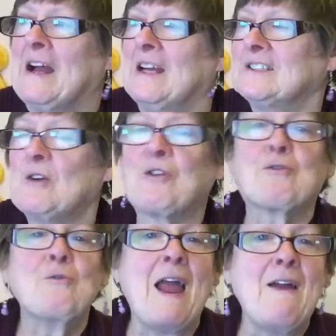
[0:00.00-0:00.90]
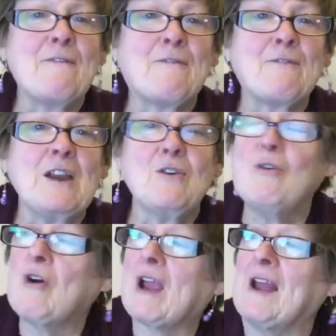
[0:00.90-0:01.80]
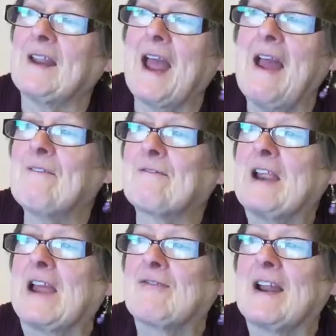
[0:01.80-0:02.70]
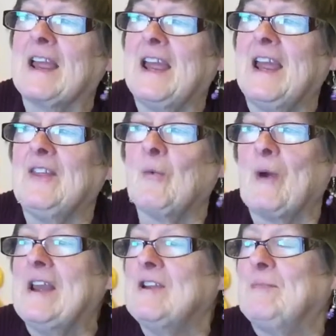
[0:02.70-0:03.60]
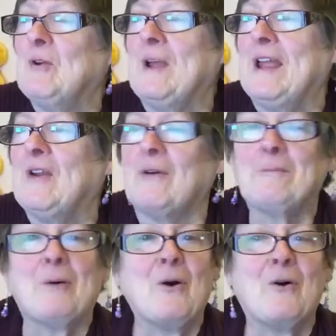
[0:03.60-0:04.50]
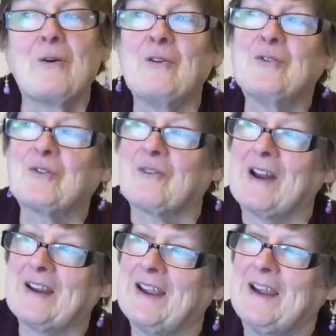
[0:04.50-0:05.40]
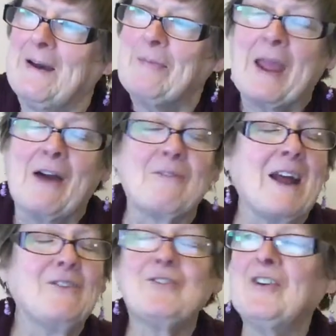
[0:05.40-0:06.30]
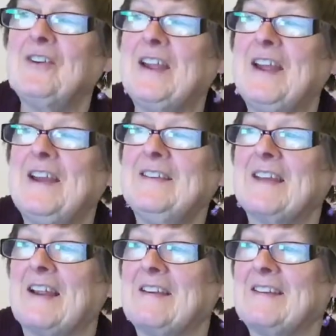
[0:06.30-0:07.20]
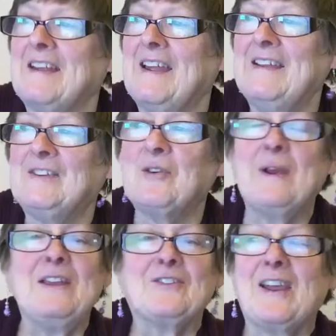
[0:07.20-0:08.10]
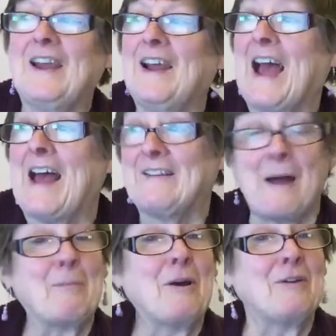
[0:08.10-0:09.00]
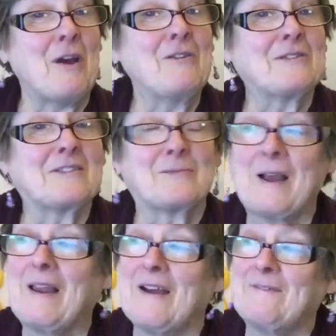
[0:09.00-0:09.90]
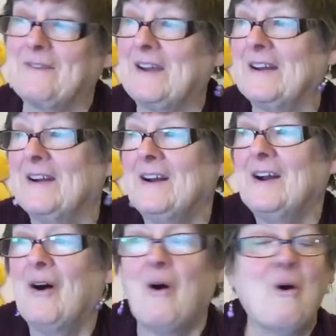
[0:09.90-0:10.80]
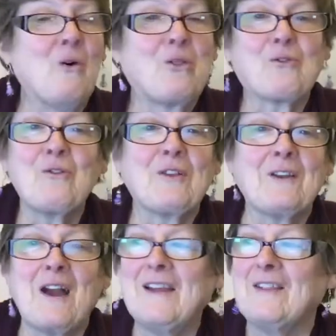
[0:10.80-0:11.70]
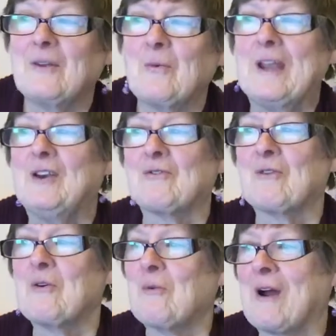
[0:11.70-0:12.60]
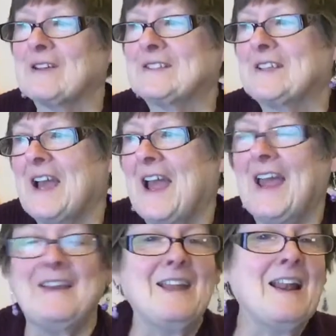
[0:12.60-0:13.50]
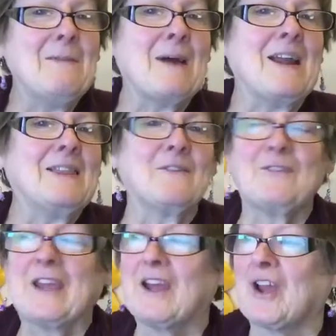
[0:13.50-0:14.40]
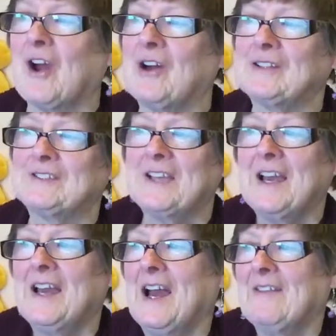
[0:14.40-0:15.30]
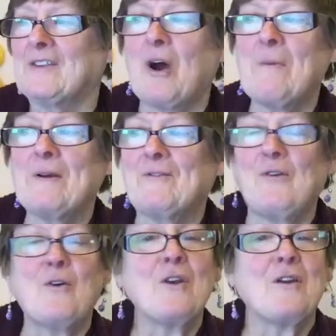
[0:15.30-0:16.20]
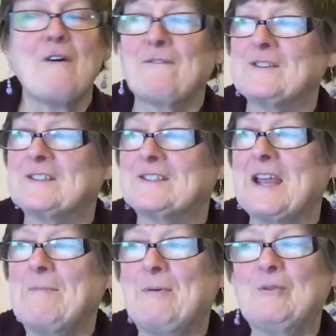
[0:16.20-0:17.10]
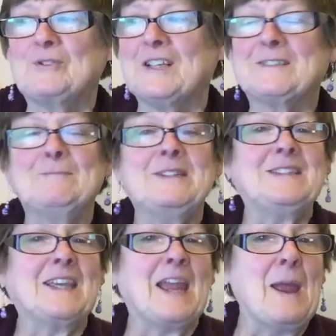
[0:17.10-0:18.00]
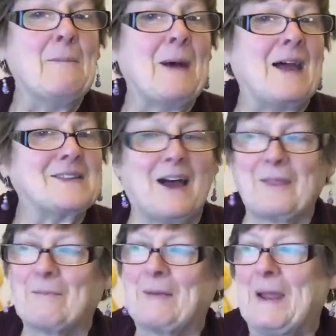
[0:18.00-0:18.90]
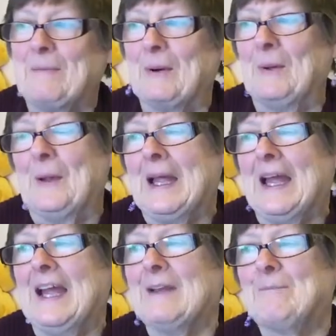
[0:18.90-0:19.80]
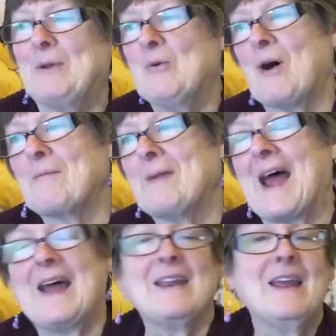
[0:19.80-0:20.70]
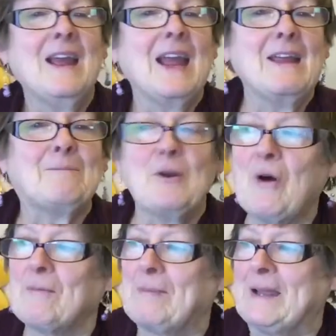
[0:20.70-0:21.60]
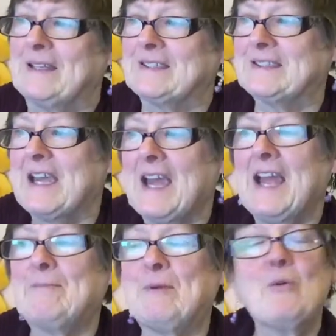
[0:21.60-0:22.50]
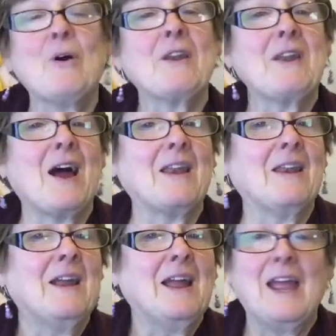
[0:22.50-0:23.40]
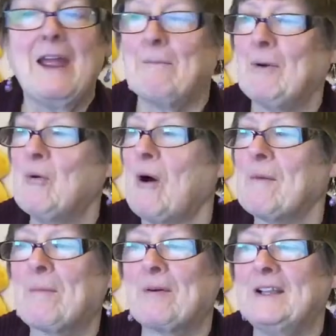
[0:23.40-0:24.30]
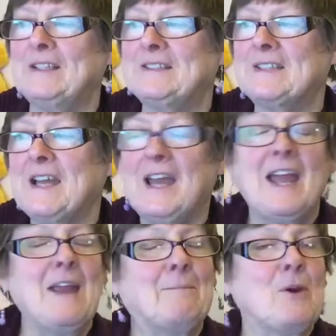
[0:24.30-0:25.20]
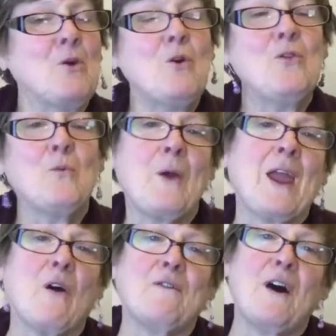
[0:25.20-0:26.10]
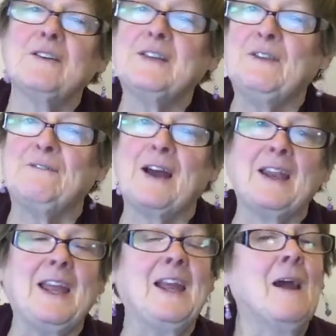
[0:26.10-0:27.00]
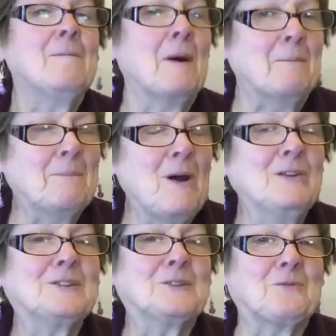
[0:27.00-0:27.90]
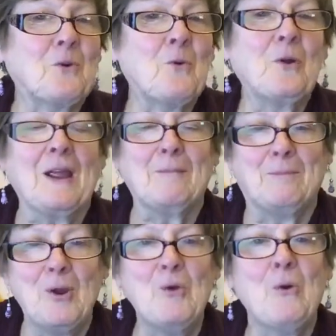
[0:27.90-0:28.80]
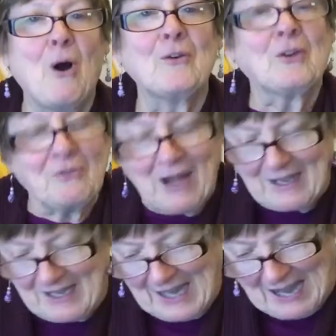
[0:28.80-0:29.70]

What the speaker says: So through every nook and every cranny, the wind blew in on poor old granny, around her knees and into each ear, and up her nose as well, I fear. All through the night the wind grew worse. It nearly made the vicar curse. The top had fallen off the steeple, just missing him and other people. It blew on man, it blew on beast, it blew on nun, it blew on priest. It blew the wig off Auntie Fanny, but most of all it blew on Granny.